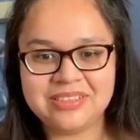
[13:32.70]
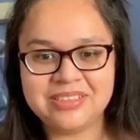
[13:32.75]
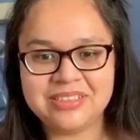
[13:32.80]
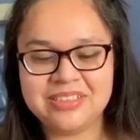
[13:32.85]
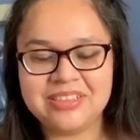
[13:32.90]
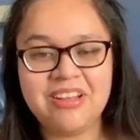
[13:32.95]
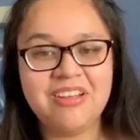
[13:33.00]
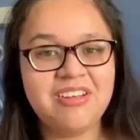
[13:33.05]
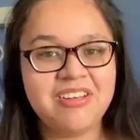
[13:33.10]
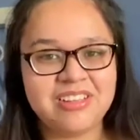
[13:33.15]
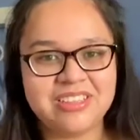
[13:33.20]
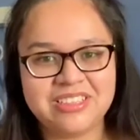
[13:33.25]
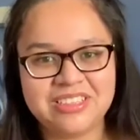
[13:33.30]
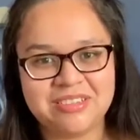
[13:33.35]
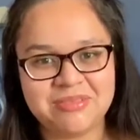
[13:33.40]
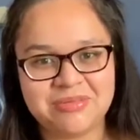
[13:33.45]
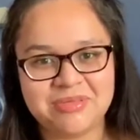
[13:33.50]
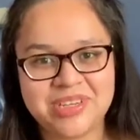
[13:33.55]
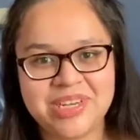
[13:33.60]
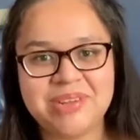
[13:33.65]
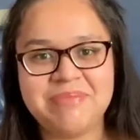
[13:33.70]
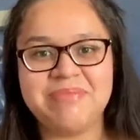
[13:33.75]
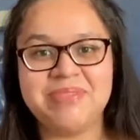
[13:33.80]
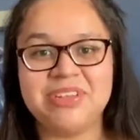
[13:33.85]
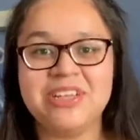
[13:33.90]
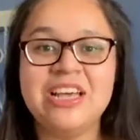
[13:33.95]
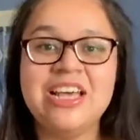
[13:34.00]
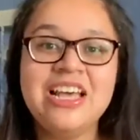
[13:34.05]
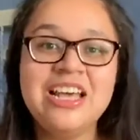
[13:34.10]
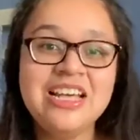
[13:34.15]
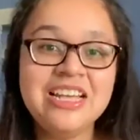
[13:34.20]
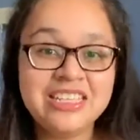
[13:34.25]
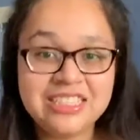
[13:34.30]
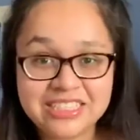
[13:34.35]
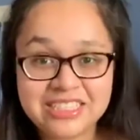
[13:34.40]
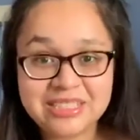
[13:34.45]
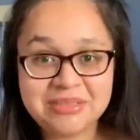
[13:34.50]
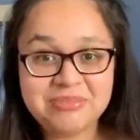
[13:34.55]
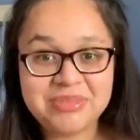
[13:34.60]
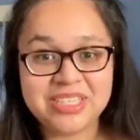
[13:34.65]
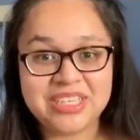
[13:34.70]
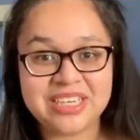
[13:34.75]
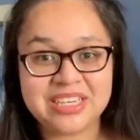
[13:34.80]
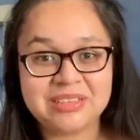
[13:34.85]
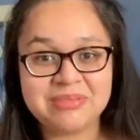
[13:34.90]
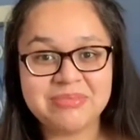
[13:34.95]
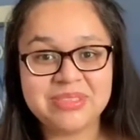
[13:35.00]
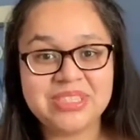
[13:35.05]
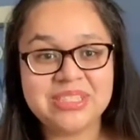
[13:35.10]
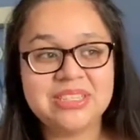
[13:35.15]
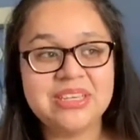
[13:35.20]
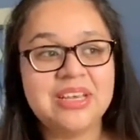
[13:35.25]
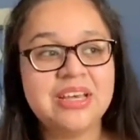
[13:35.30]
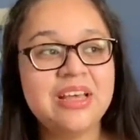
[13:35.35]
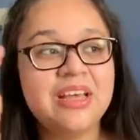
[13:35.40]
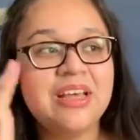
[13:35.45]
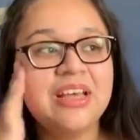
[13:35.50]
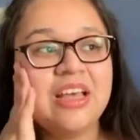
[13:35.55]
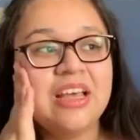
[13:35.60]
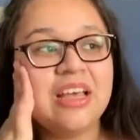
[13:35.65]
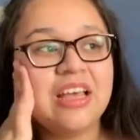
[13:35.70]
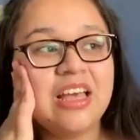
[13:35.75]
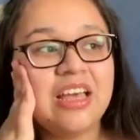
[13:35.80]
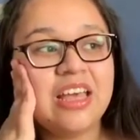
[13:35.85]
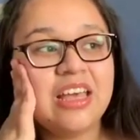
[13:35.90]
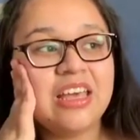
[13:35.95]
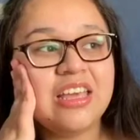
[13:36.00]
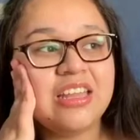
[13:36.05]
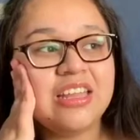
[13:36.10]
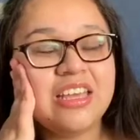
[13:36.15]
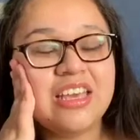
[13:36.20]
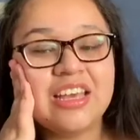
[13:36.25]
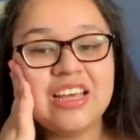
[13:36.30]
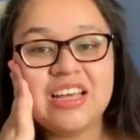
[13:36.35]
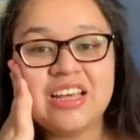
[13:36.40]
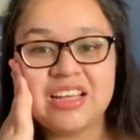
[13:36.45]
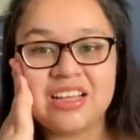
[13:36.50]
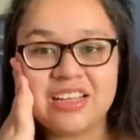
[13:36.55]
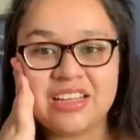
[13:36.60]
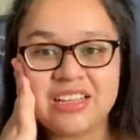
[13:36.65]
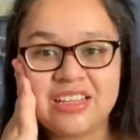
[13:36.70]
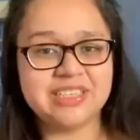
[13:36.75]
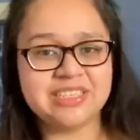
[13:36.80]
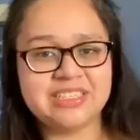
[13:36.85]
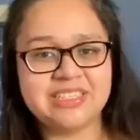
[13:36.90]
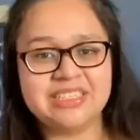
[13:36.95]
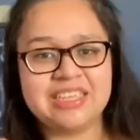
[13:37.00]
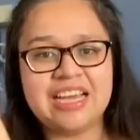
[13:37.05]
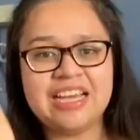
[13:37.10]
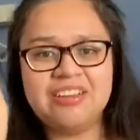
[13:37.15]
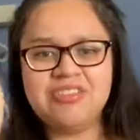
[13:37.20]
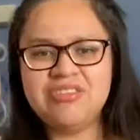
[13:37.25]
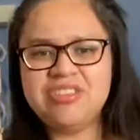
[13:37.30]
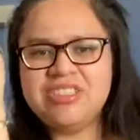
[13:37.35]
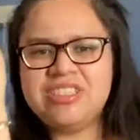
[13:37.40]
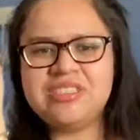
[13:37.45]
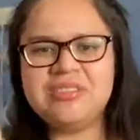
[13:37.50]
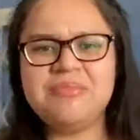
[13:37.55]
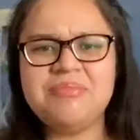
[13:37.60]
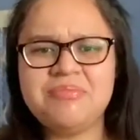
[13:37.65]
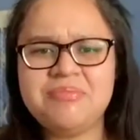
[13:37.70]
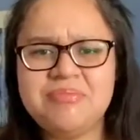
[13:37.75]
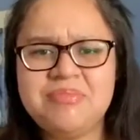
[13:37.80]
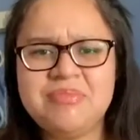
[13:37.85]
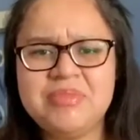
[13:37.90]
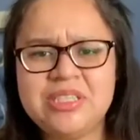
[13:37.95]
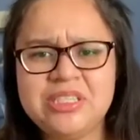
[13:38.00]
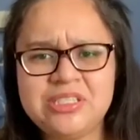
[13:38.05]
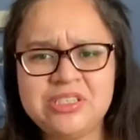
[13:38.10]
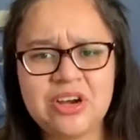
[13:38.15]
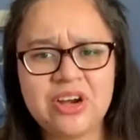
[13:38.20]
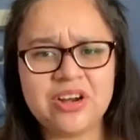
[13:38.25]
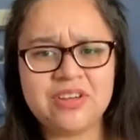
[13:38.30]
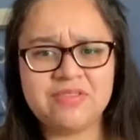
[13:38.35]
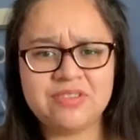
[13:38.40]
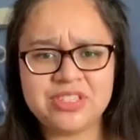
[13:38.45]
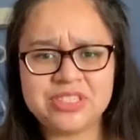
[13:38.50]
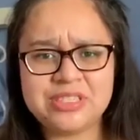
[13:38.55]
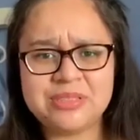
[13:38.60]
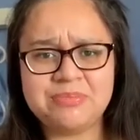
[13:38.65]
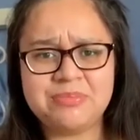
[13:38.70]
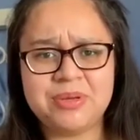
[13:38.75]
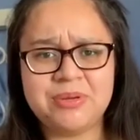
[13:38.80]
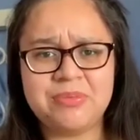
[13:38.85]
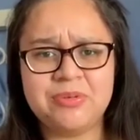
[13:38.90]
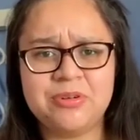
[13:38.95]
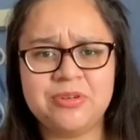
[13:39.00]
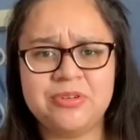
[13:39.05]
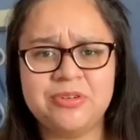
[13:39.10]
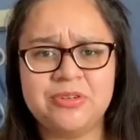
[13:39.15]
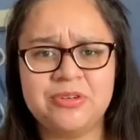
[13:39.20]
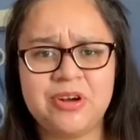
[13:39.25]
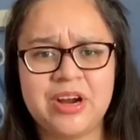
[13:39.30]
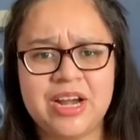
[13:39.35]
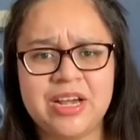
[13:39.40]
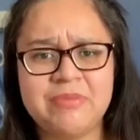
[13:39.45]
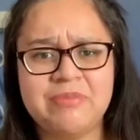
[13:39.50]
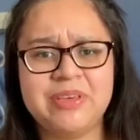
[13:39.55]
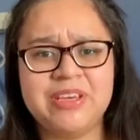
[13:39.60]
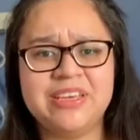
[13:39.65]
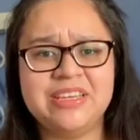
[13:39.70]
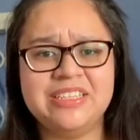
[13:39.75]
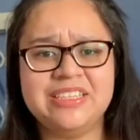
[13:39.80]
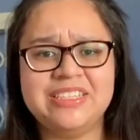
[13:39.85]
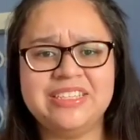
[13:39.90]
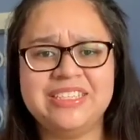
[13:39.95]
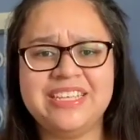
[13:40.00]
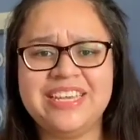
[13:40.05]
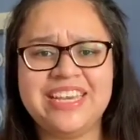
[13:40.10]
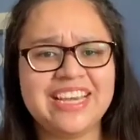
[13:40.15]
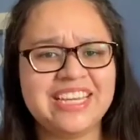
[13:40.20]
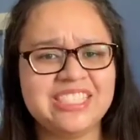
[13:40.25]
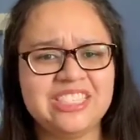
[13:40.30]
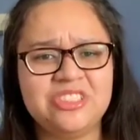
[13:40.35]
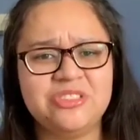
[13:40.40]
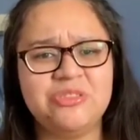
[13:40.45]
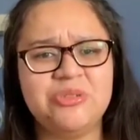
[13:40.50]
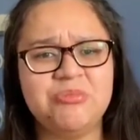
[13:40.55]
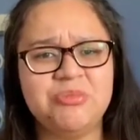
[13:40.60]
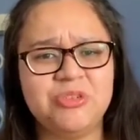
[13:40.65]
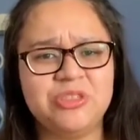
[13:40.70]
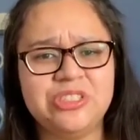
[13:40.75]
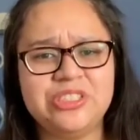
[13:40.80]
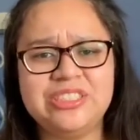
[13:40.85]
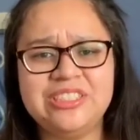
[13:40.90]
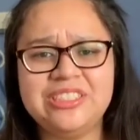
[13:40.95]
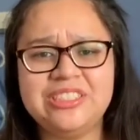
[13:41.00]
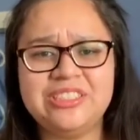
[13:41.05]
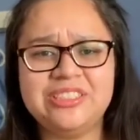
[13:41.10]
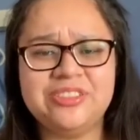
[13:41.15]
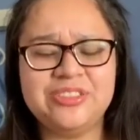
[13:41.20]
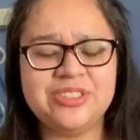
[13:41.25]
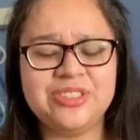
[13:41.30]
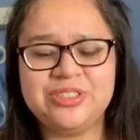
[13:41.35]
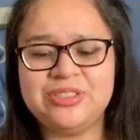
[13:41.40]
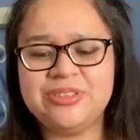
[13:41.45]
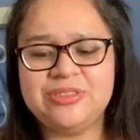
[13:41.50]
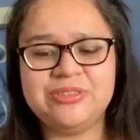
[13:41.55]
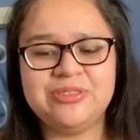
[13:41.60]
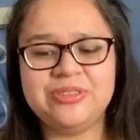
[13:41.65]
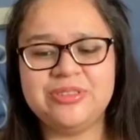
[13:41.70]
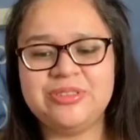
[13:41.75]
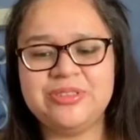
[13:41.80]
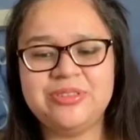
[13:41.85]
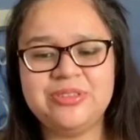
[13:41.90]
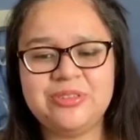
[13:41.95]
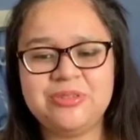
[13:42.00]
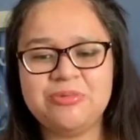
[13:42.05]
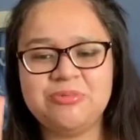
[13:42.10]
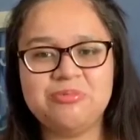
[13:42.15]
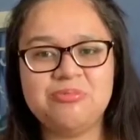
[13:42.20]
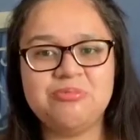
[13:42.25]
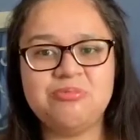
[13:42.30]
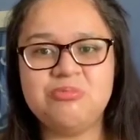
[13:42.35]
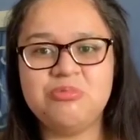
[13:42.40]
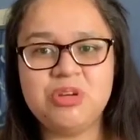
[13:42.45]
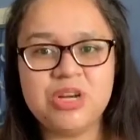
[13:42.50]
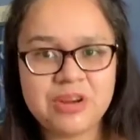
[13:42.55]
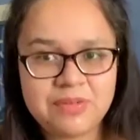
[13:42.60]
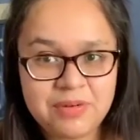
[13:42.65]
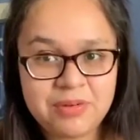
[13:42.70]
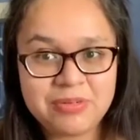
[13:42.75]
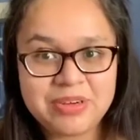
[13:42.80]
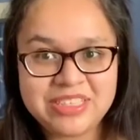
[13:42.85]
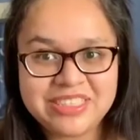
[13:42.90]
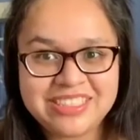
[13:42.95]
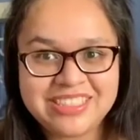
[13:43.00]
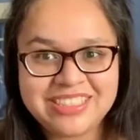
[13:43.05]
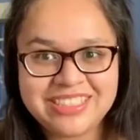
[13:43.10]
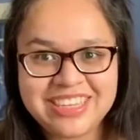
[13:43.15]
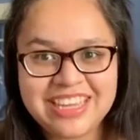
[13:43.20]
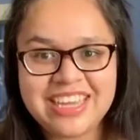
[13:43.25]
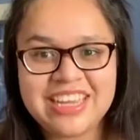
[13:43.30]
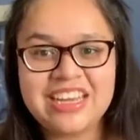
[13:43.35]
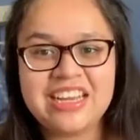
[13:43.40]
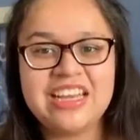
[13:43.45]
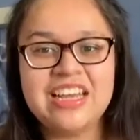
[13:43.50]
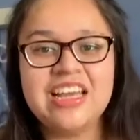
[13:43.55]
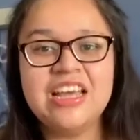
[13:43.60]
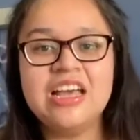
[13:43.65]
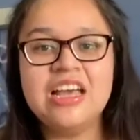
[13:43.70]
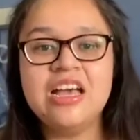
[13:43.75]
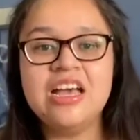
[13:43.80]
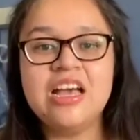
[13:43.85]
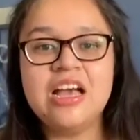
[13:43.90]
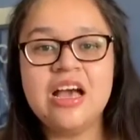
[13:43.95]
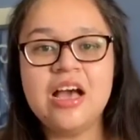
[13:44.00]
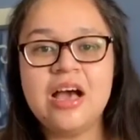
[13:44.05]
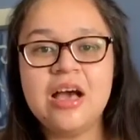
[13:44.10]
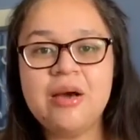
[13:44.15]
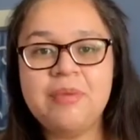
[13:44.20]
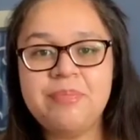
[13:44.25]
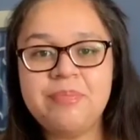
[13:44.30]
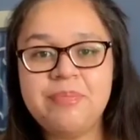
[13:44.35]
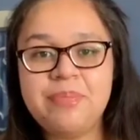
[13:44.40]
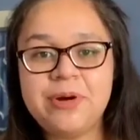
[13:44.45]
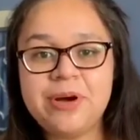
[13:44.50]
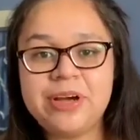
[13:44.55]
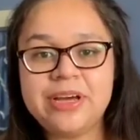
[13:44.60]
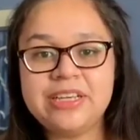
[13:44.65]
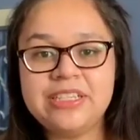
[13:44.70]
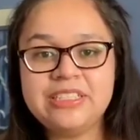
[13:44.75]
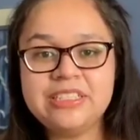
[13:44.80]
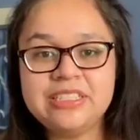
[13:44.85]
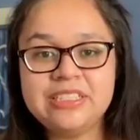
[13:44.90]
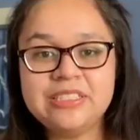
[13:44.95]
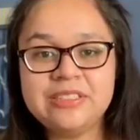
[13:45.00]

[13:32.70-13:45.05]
Not all the time, right? But sometimes. And yeah, I know it's hard for some people to cry because they can't show emotions or you know, whatever reason again. But